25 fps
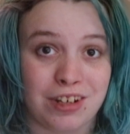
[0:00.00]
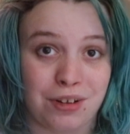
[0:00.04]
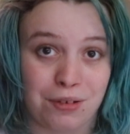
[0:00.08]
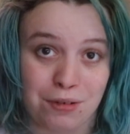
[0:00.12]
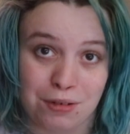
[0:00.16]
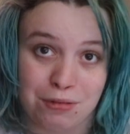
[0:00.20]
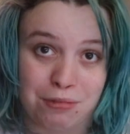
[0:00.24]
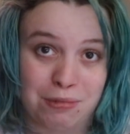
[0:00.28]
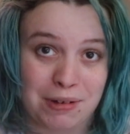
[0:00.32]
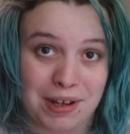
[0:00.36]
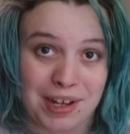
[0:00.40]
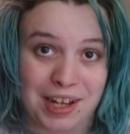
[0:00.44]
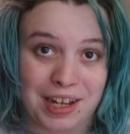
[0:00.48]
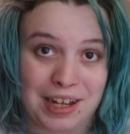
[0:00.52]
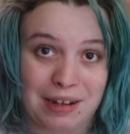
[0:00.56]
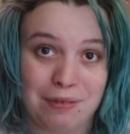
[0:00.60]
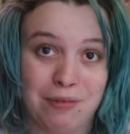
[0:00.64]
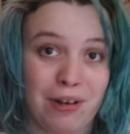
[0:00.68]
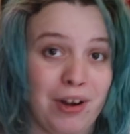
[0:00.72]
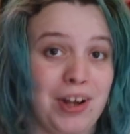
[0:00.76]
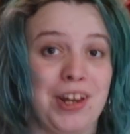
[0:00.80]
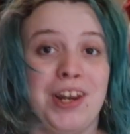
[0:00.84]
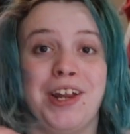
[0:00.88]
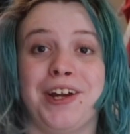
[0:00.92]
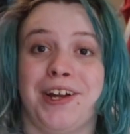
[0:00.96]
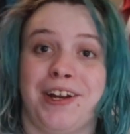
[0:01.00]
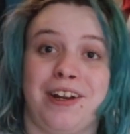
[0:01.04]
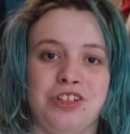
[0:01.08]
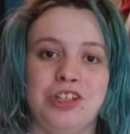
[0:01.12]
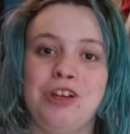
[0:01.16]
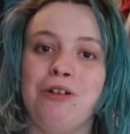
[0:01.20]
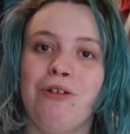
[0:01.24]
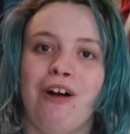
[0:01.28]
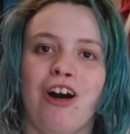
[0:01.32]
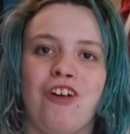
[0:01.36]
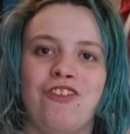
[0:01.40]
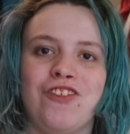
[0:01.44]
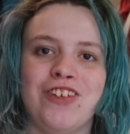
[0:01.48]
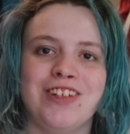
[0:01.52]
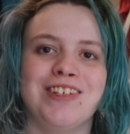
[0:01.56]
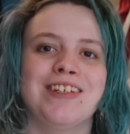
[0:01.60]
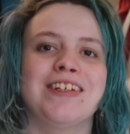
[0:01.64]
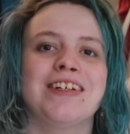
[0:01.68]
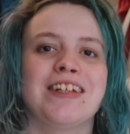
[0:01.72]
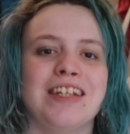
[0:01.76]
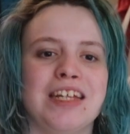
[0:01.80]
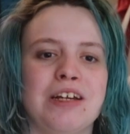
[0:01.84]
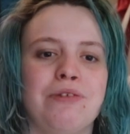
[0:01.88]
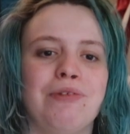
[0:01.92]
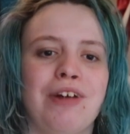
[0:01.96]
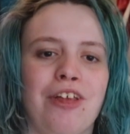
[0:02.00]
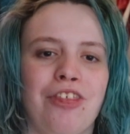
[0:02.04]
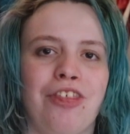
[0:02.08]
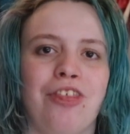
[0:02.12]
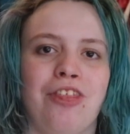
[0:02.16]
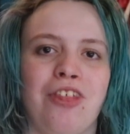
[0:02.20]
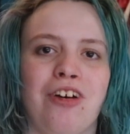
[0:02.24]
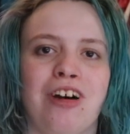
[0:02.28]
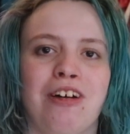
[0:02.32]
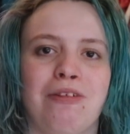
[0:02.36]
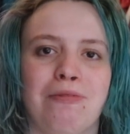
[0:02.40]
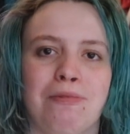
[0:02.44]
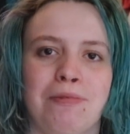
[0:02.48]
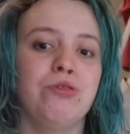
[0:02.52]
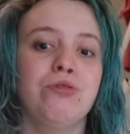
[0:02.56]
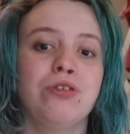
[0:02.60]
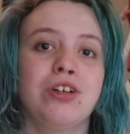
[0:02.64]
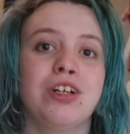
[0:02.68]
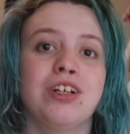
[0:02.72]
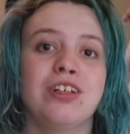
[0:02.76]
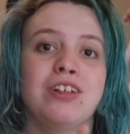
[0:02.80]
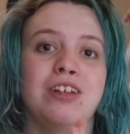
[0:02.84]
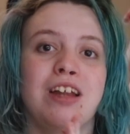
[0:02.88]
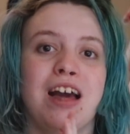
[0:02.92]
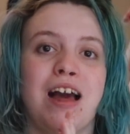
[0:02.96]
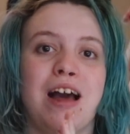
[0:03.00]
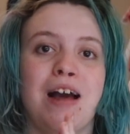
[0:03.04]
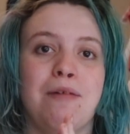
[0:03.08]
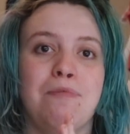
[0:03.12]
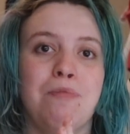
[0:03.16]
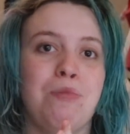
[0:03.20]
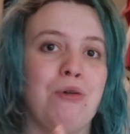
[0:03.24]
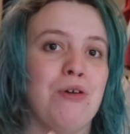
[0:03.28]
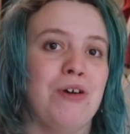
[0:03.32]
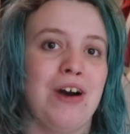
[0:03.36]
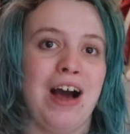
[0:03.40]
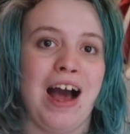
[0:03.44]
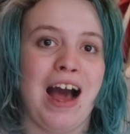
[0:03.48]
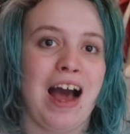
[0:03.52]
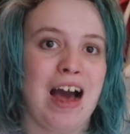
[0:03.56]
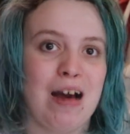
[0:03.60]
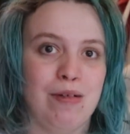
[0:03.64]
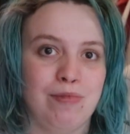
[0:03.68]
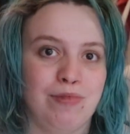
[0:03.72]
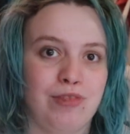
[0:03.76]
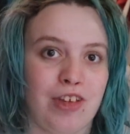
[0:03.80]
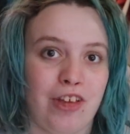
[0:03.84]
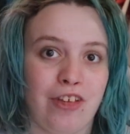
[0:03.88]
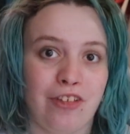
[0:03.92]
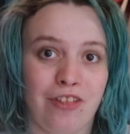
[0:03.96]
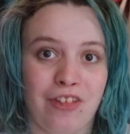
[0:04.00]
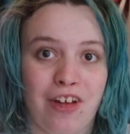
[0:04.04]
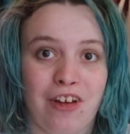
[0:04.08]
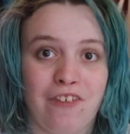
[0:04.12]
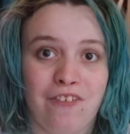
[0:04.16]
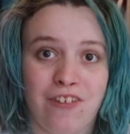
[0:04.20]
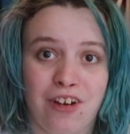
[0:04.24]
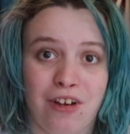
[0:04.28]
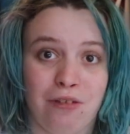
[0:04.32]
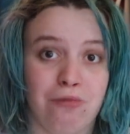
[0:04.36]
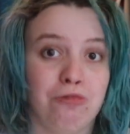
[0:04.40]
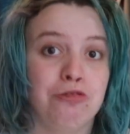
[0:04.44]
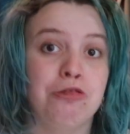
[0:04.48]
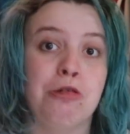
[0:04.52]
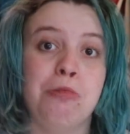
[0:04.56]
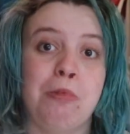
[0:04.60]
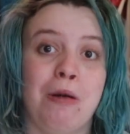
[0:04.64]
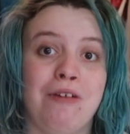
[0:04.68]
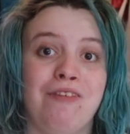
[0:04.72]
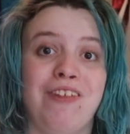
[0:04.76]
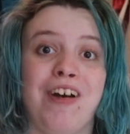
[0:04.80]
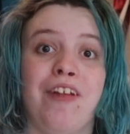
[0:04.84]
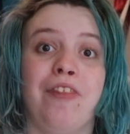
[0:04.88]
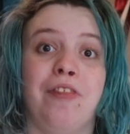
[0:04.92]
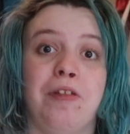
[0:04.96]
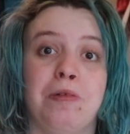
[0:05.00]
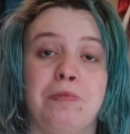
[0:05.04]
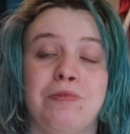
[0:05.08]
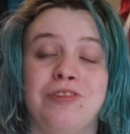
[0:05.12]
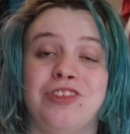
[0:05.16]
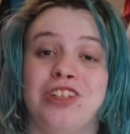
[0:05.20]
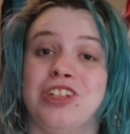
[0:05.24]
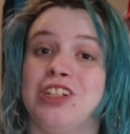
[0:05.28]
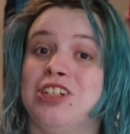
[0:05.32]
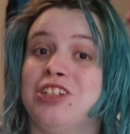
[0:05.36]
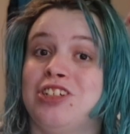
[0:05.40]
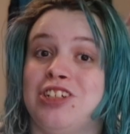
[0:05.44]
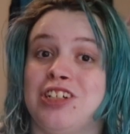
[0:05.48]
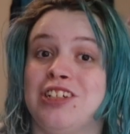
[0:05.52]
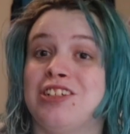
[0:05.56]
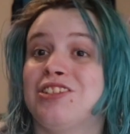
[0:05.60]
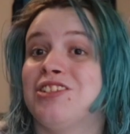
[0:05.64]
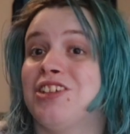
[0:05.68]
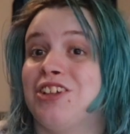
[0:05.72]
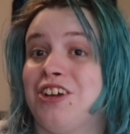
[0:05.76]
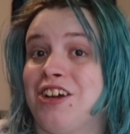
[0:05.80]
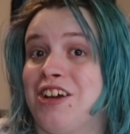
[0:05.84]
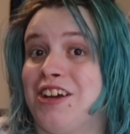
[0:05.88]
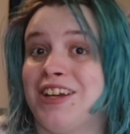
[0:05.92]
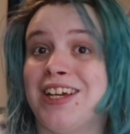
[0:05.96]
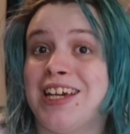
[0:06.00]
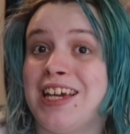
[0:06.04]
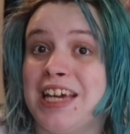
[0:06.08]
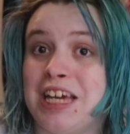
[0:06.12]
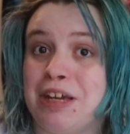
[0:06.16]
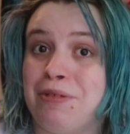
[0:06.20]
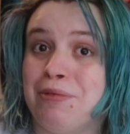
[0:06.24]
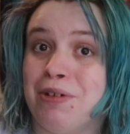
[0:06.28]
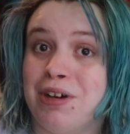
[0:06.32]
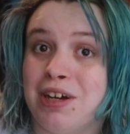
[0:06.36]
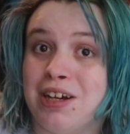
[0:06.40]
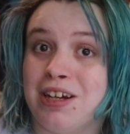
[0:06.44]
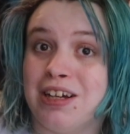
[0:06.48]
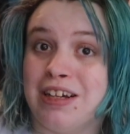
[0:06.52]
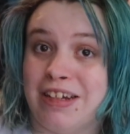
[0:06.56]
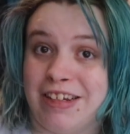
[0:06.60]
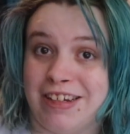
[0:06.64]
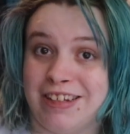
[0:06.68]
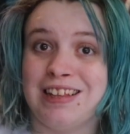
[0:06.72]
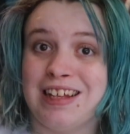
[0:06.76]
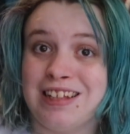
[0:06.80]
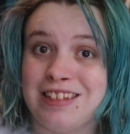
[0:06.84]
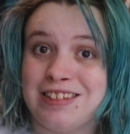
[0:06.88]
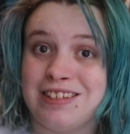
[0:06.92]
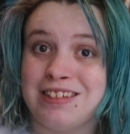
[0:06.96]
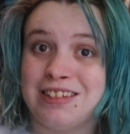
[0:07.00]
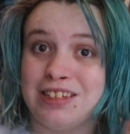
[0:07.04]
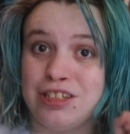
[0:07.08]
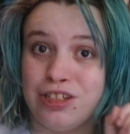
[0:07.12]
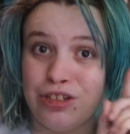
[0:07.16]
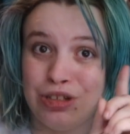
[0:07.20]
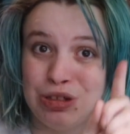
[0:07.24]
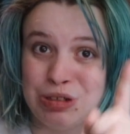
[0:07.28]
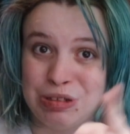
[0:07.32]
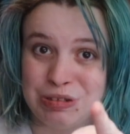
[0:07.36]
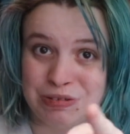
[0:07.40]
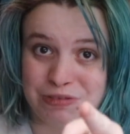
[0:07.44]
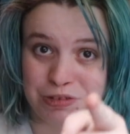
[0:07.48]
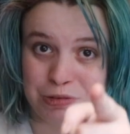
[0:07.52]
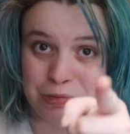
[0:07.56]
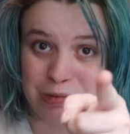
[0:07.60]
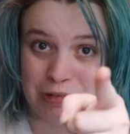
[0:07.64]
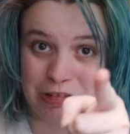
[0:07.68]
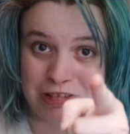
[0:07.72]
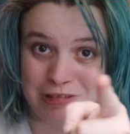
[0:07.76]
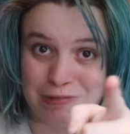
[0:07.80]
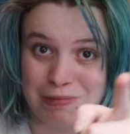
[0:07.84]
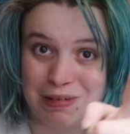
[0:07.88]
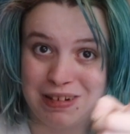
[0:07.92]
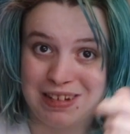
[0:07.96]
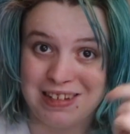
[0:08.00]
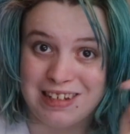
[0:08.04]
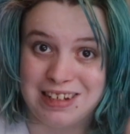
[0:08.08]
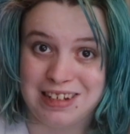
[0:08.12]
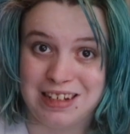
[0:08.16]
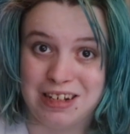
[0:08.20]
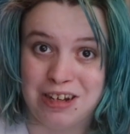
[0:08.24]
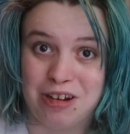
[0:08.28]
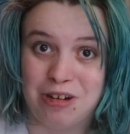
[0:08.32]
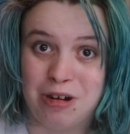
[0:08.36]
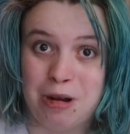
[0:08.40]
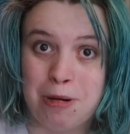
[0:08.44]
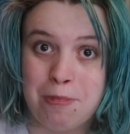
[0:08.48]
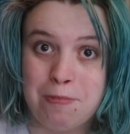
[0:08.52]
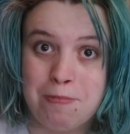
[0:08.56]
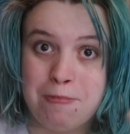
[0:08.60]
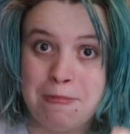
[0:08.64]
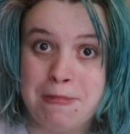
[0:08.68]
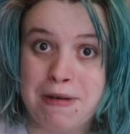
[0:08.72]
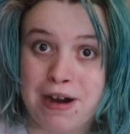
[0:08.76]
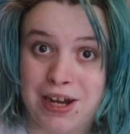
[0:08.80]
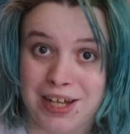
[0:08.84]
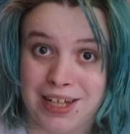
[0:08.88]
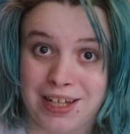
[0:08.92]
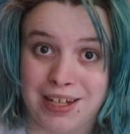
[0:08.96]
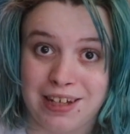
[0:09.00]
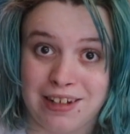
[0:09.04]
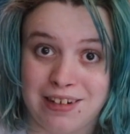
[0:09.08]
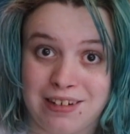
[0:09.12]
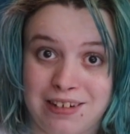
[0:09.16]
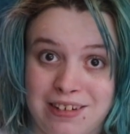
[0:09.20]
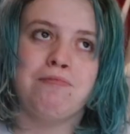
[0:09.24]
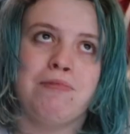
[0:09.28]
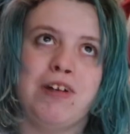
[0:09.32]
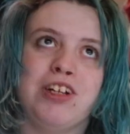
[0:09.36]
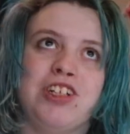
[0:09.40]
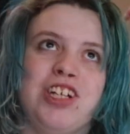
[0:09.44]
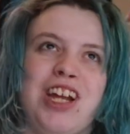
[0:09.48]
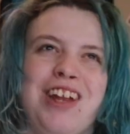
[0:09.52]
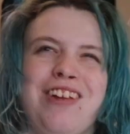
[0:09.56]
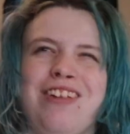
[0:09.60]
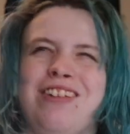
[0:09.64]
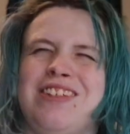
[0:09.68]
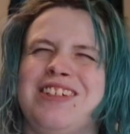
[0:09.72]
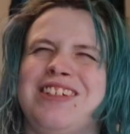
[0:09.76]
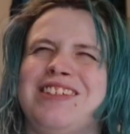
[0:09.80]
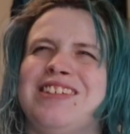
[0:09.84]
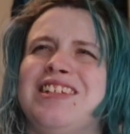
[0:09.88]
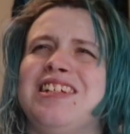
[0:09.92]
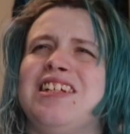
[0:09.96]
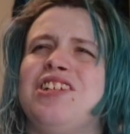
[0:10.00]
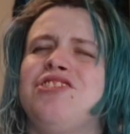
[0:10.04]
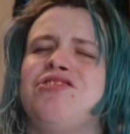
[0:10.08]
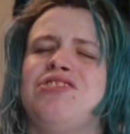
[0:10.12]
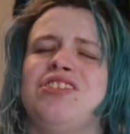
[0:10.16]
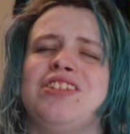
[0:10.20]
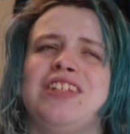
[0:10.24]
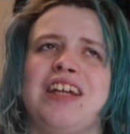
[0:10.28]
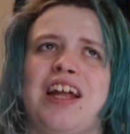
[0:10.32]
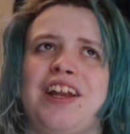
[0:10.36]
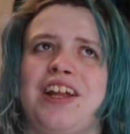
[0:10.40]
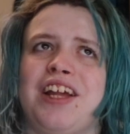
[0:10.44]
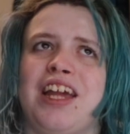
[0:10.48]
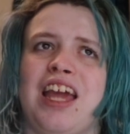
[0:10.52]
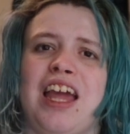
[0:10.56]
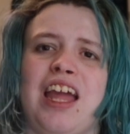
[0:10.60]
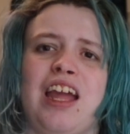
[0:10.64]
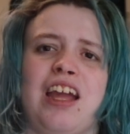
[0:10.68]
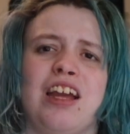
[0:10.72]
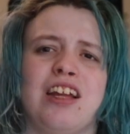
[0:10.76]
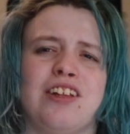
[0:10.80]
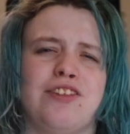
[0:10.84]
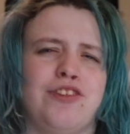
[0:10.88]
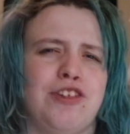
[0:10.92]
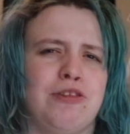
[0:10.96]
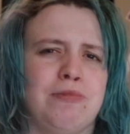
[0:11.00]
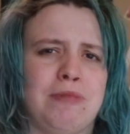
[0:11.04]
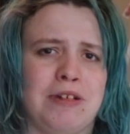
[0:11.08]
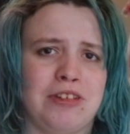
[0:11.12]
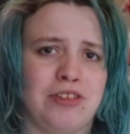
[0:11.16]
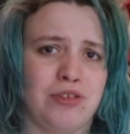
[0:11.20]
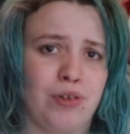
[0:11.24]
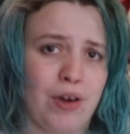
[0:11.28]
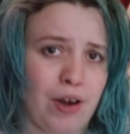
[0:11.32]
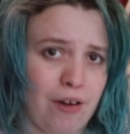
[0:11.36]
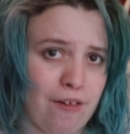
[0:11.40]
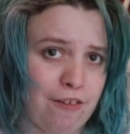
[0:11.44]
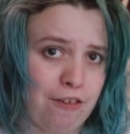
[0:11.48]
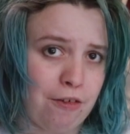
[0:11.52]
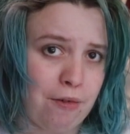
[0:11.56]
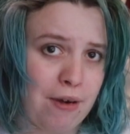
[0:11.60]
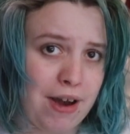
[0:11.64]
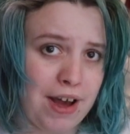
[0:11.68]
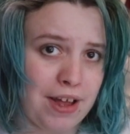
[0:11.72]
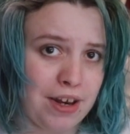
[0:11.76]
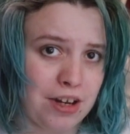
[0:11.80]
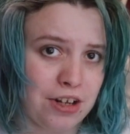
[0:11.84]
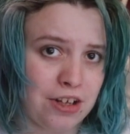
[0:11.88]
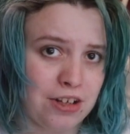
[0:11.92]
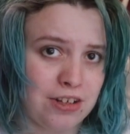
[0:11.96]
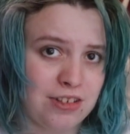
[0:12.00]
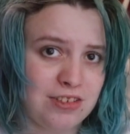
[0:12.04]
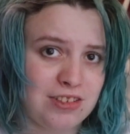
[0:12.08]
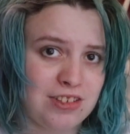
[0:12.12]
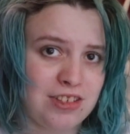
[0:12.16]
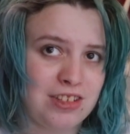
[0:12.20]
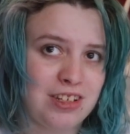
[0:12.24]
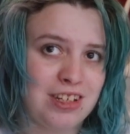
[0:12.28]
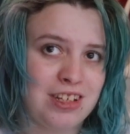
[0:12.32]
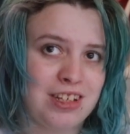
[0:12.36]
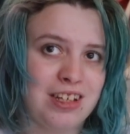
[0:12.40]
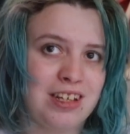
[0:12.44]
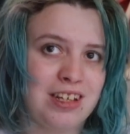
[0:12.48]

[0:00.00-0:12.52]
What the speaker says: do with me. What can I do? You are physically with them. You can put apps on their phone to prevent them searching certain keywords. That's your responsibility, not mine. My channel is literally dedicated to mental health awareness